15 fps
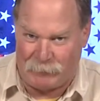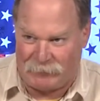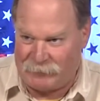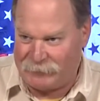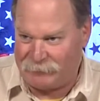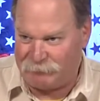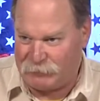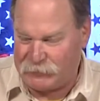in the
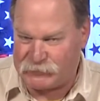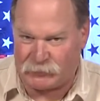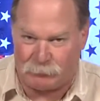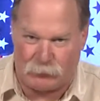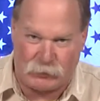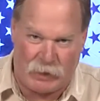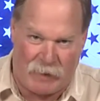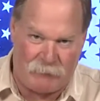
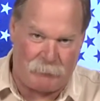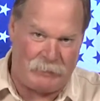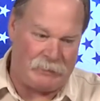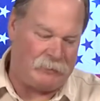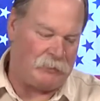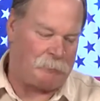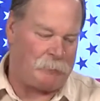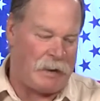invincible government
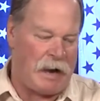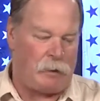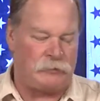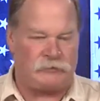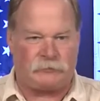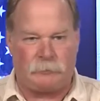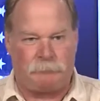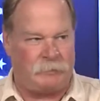and the
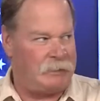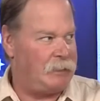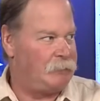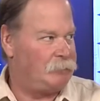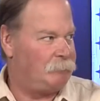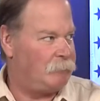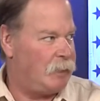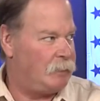powers to be in
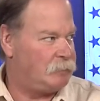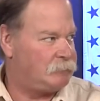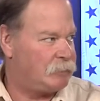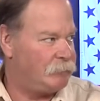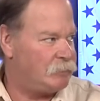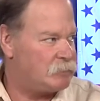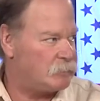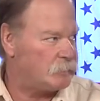the
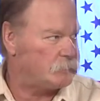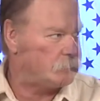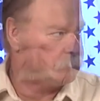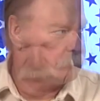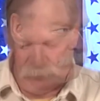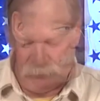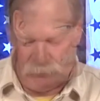monetary system.